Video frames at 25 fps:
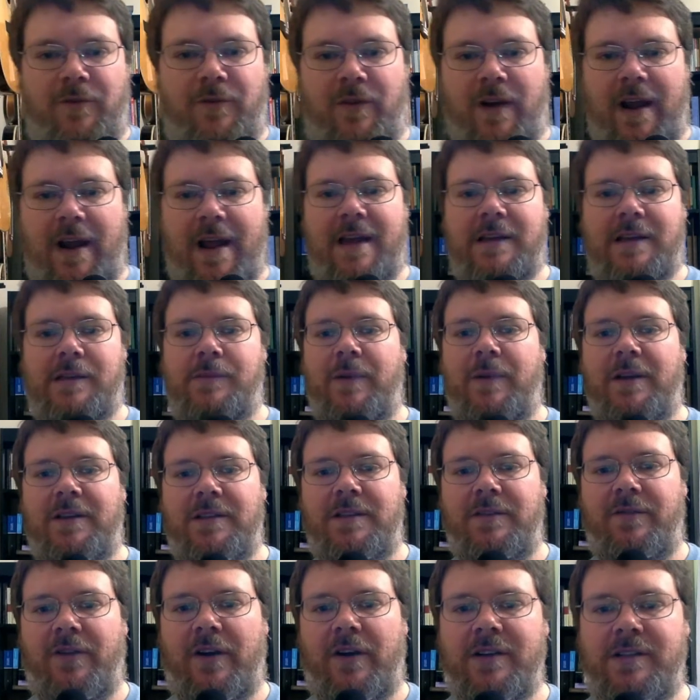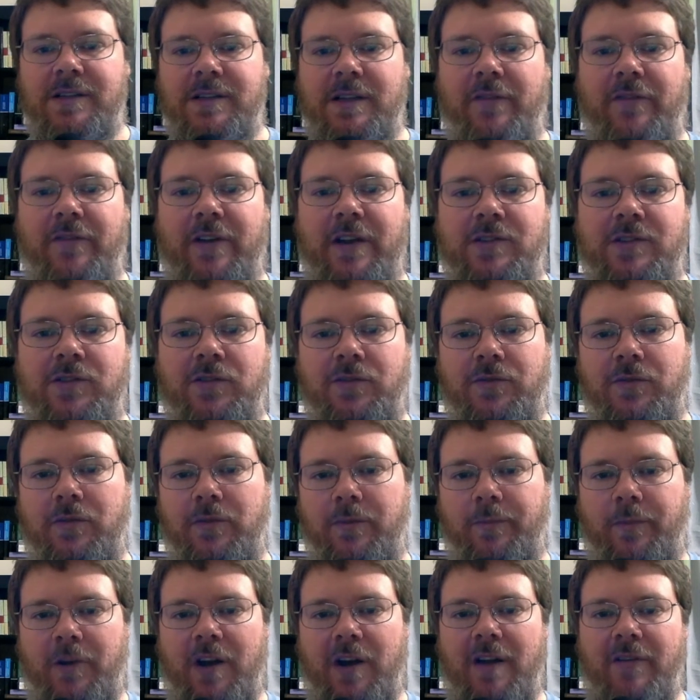for aspects of our salvation through
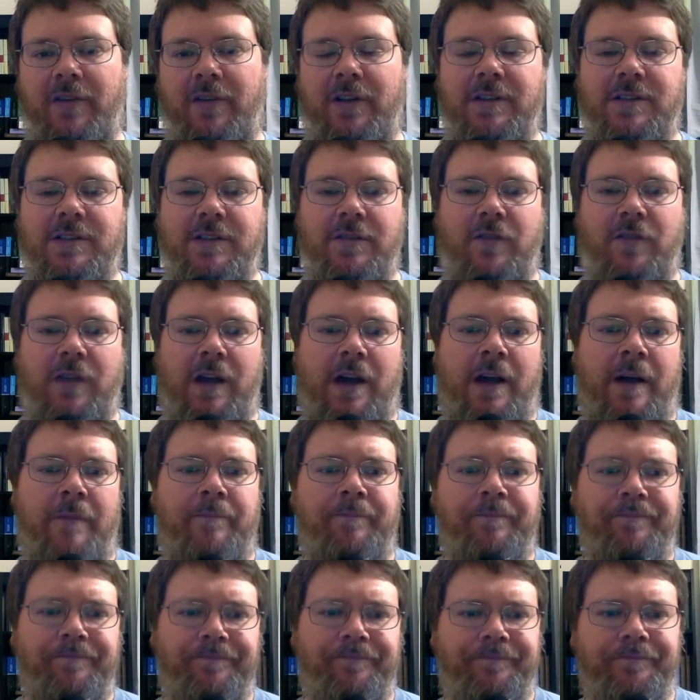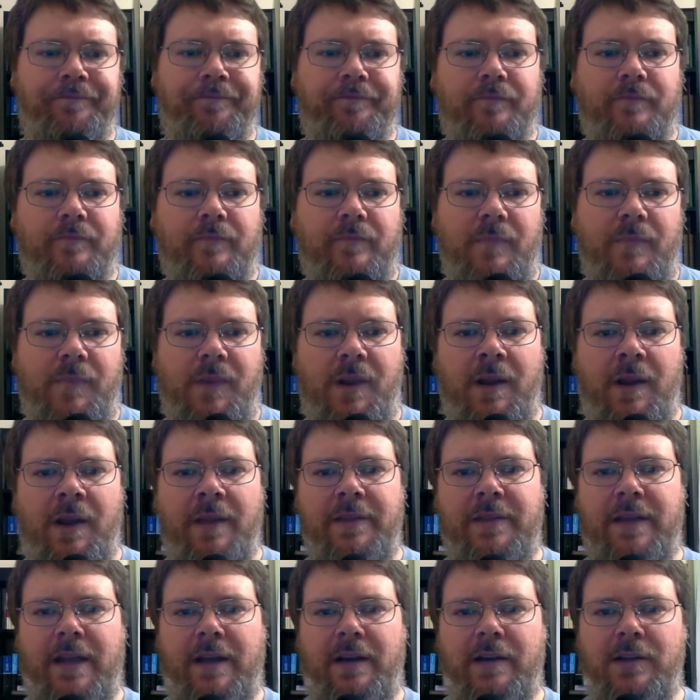the providence of God.
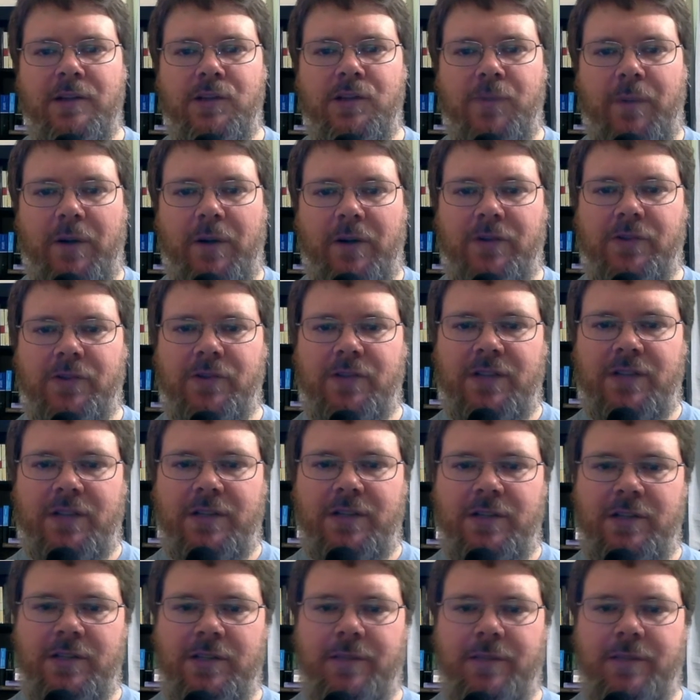And then in a spiritual sense, she's a